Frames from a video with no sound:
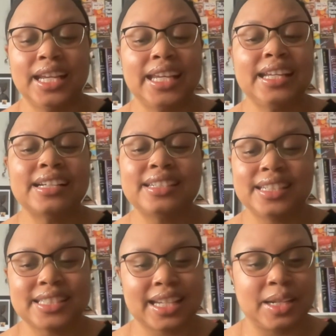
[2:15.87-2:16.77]
He couldn't
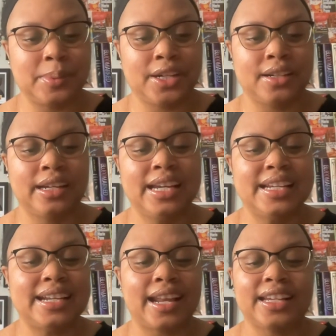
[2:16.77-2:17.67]
escape her,
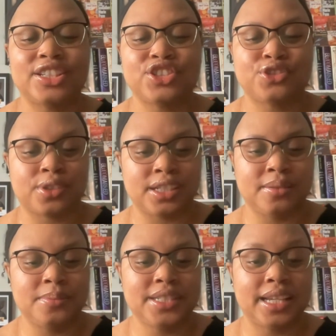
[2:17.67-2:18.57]
not in his
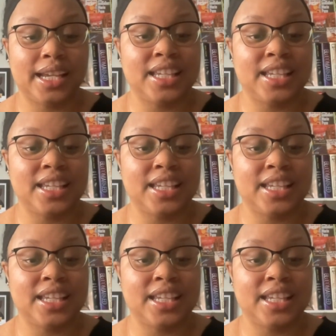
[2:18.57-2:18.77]
dreams,